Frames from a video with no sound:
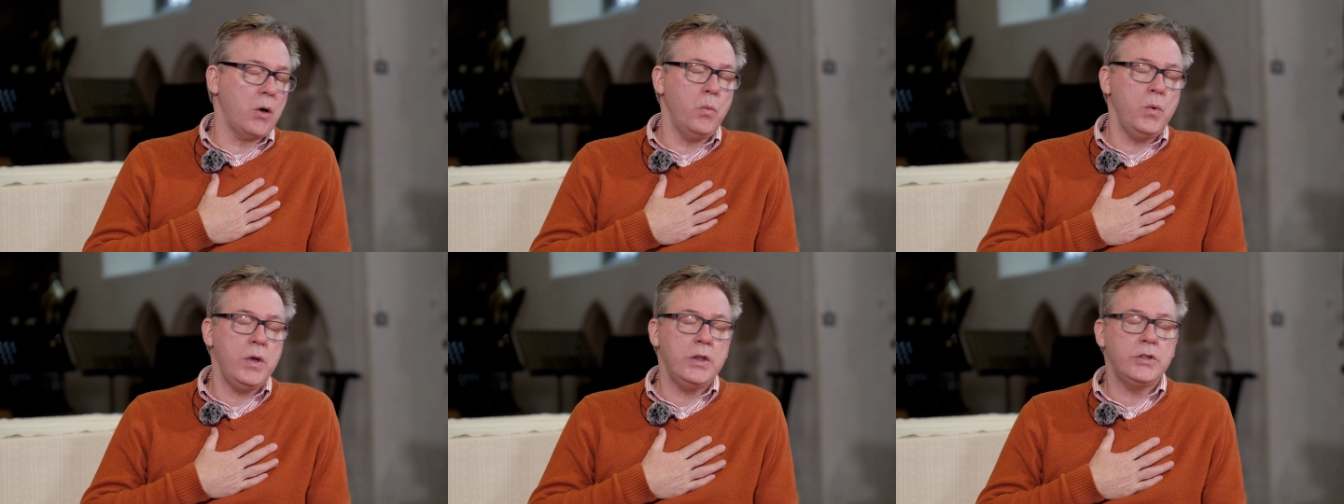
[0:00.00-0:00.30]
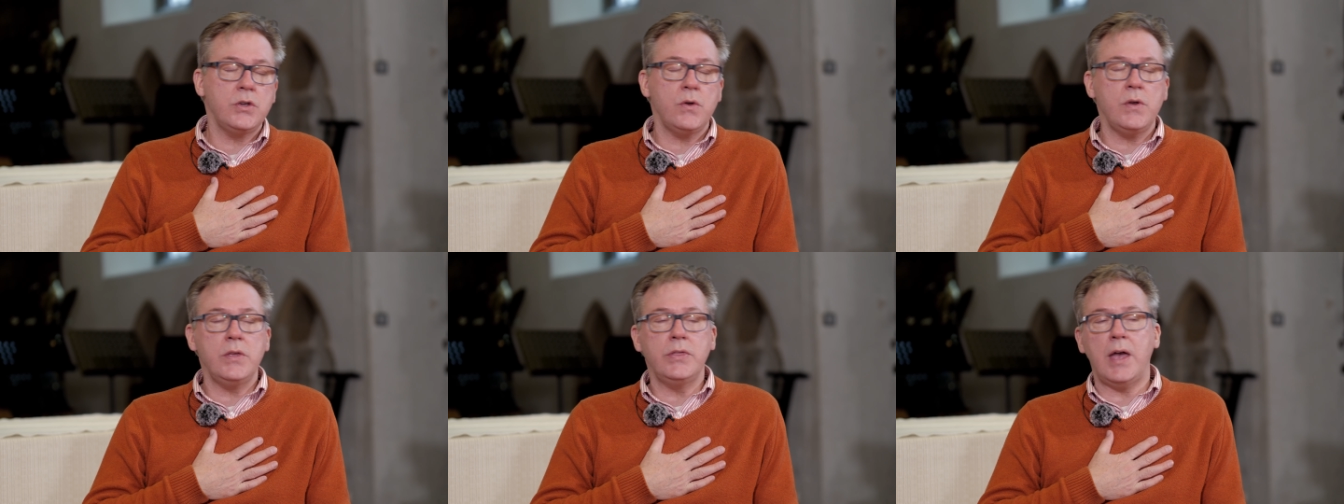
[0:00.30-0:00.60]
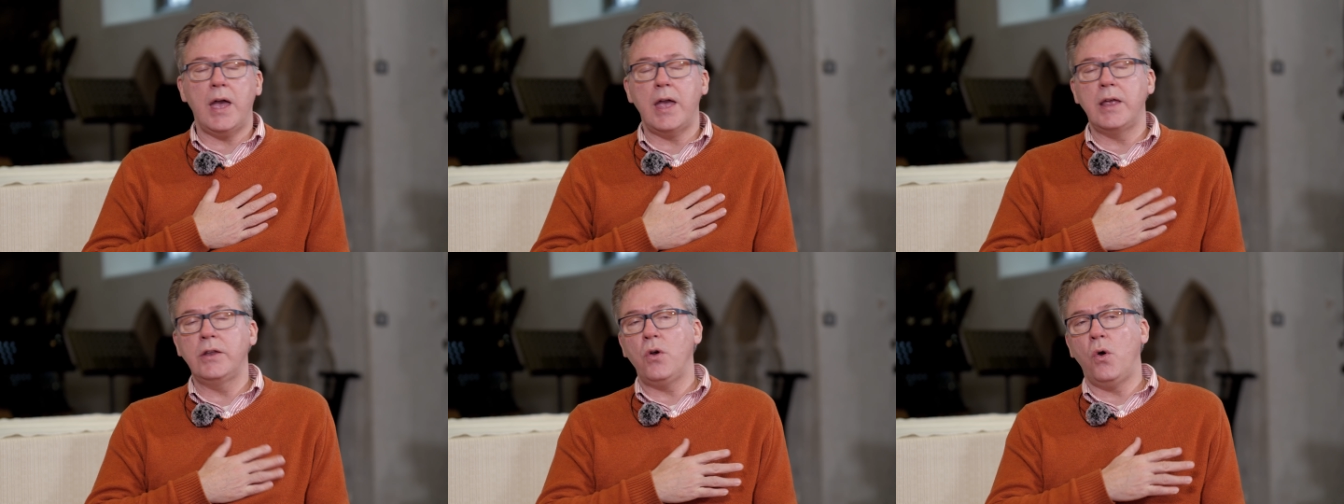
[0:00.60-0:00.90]
And we're doing
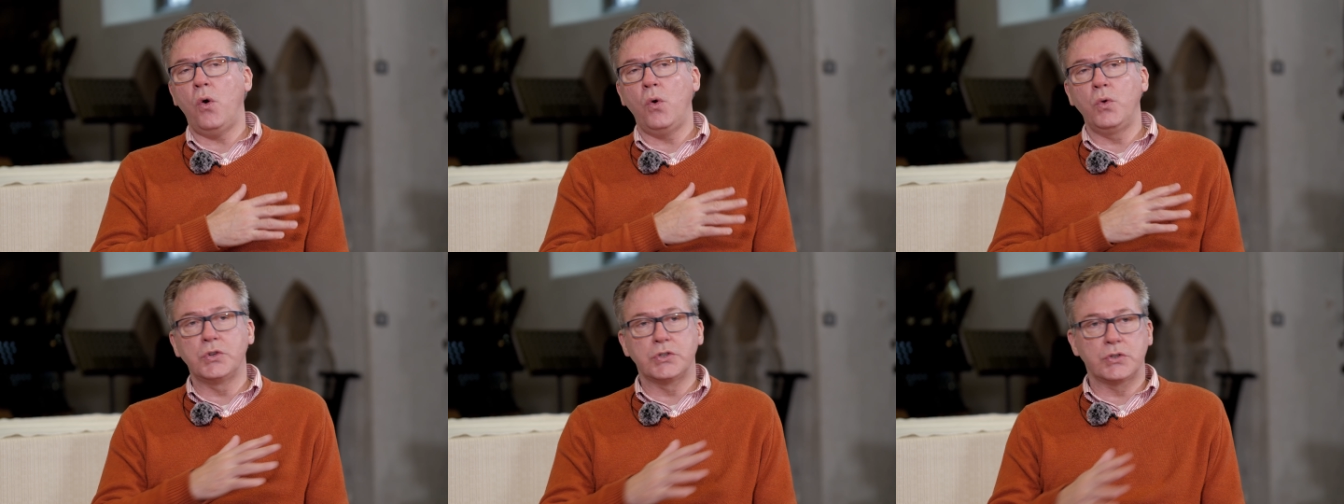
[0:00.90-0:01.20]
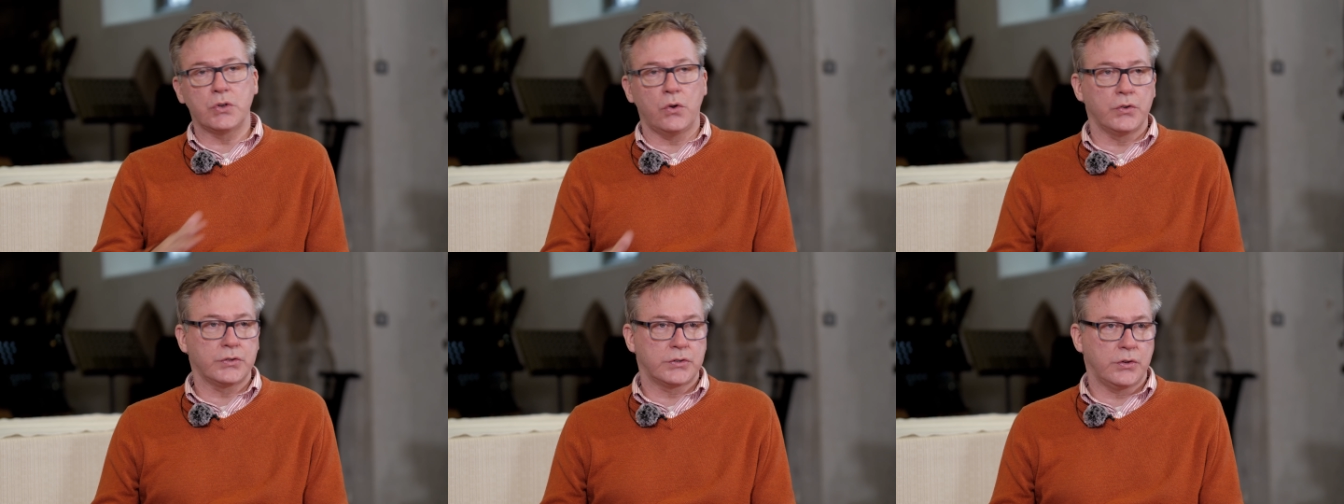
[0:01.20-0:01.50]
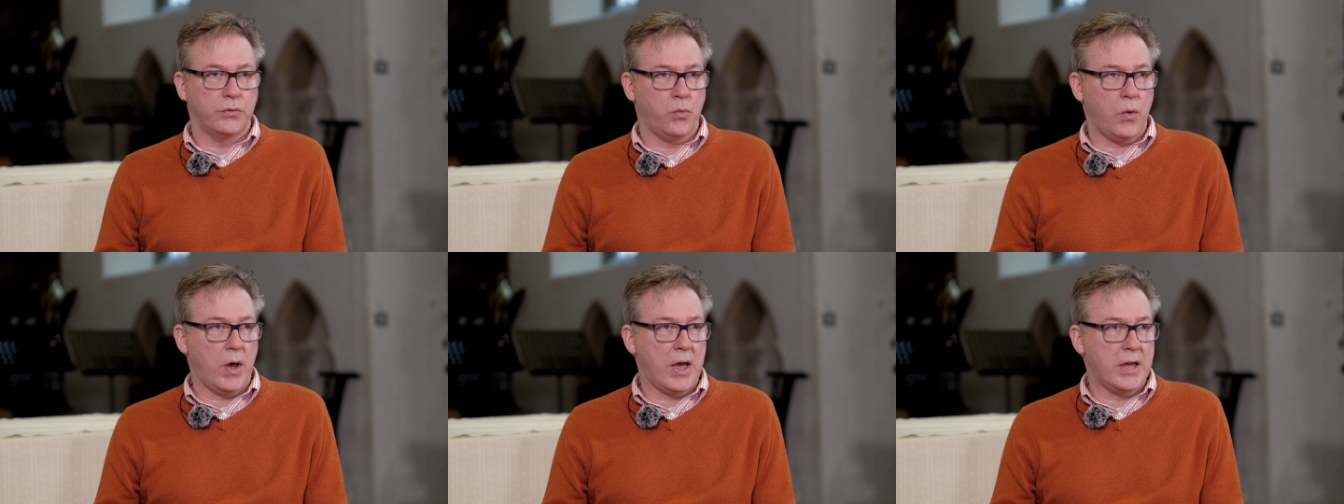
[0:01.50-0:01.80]
that in all
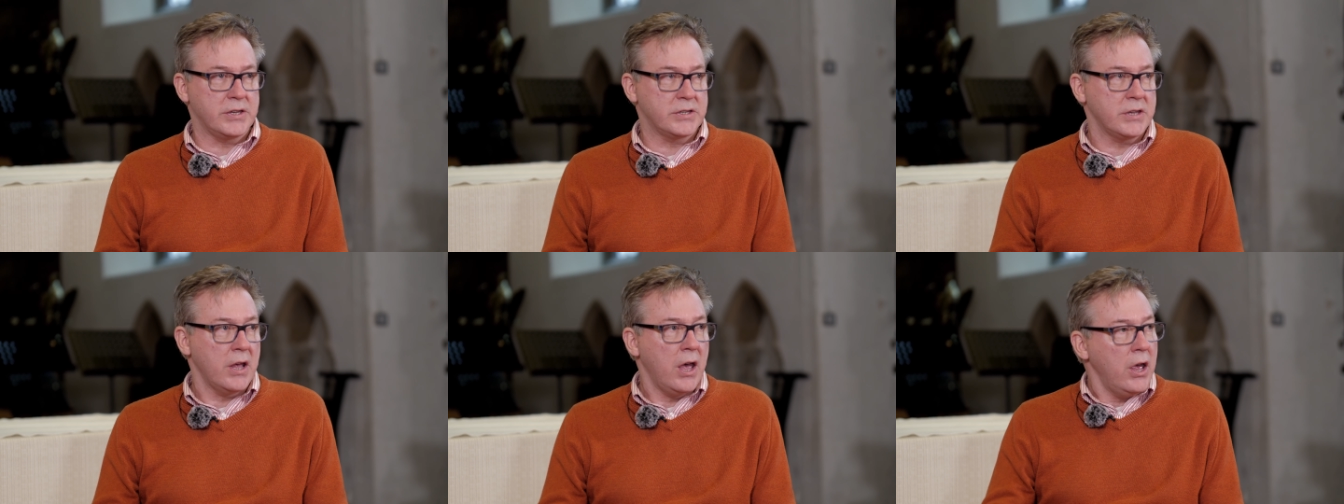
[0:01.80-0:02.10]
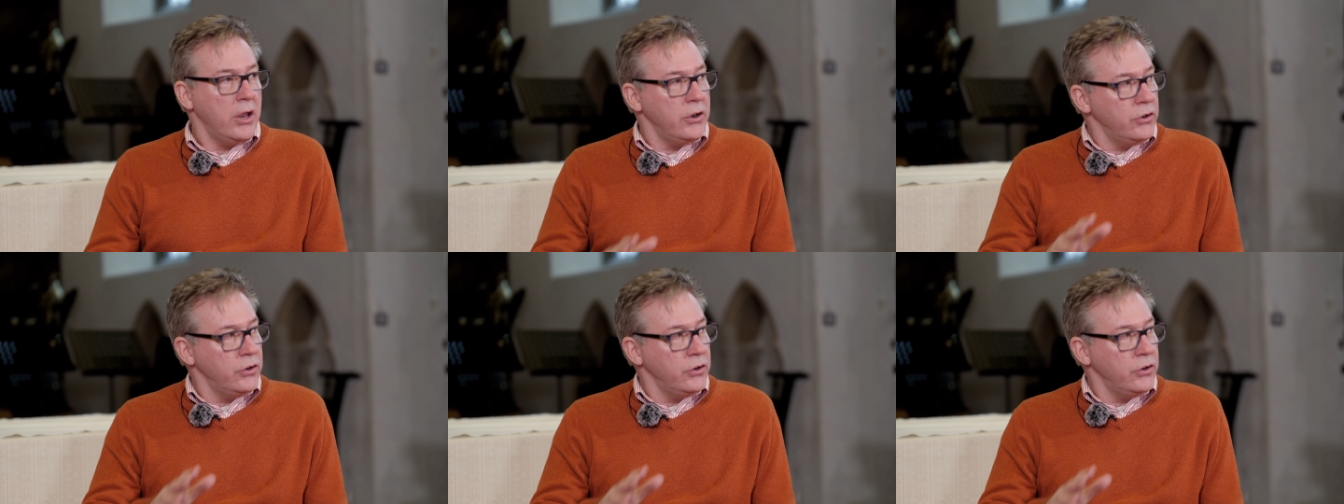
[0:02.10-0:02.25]
sorts of ways,